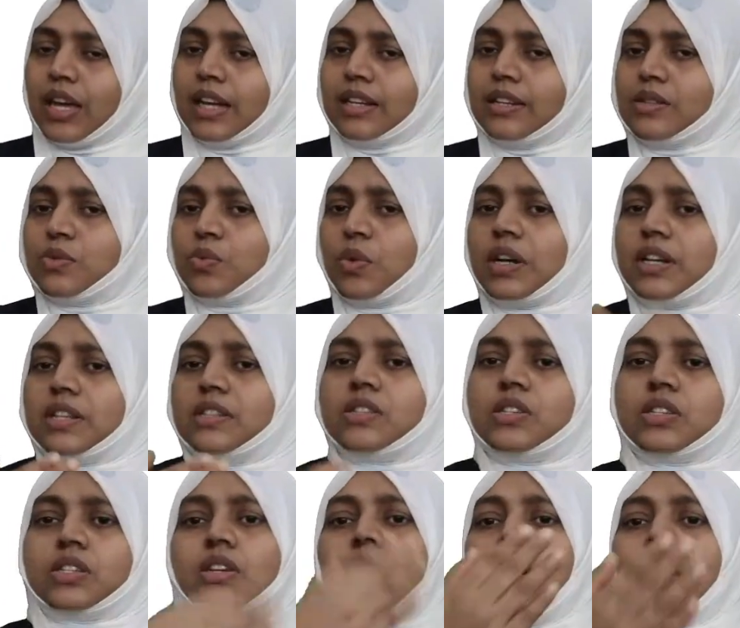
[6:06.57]
that is what
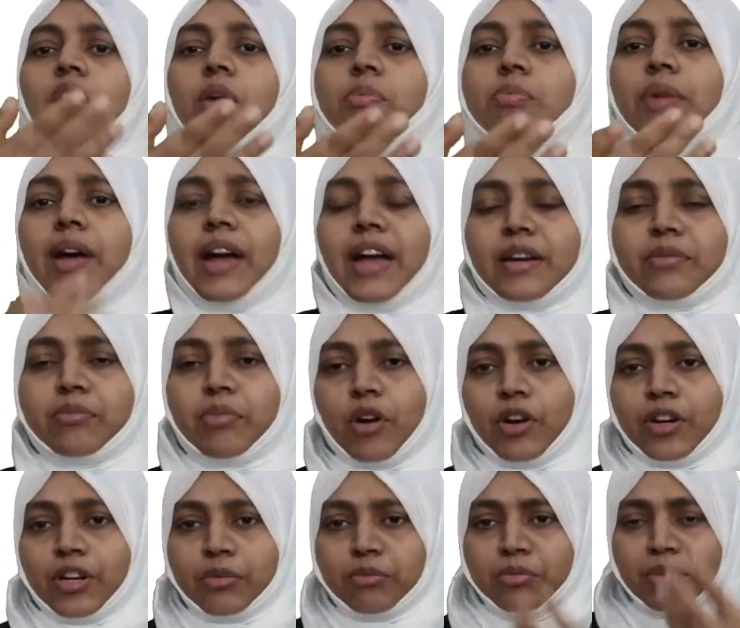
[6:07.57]
is top and
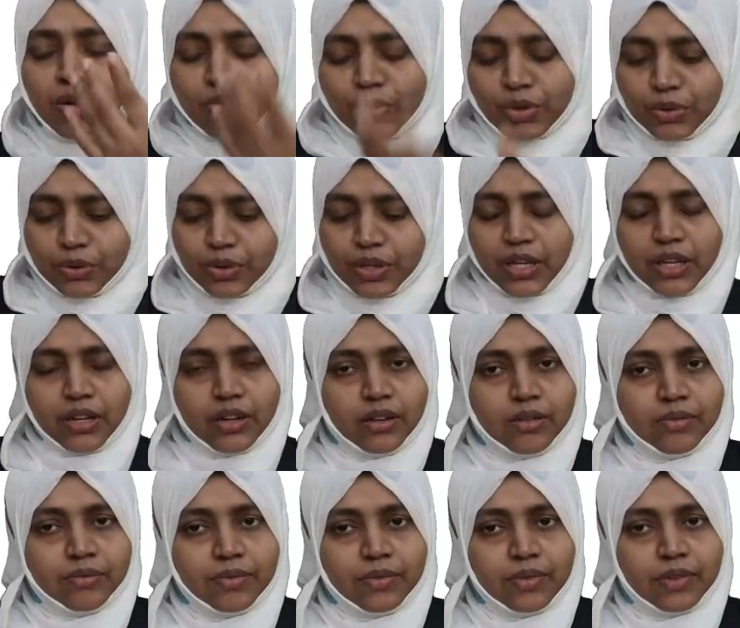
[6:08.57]
bottom. Now look
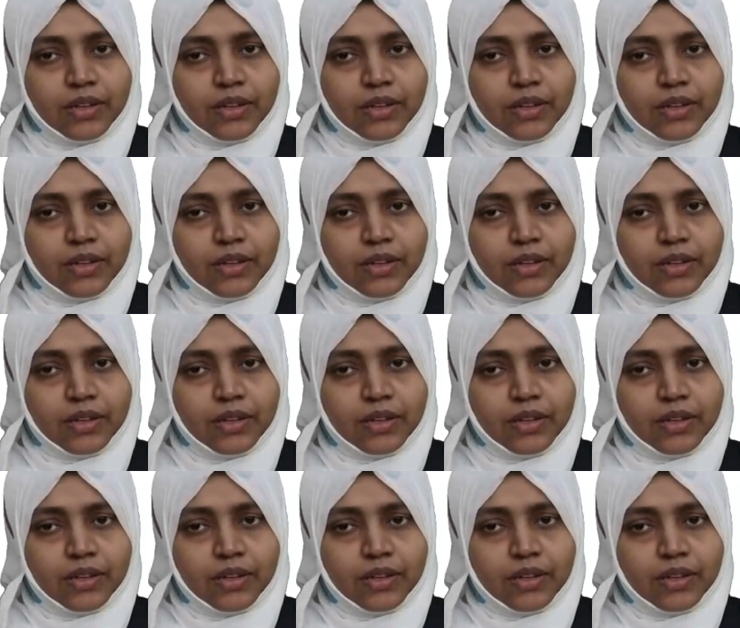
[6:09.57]
here.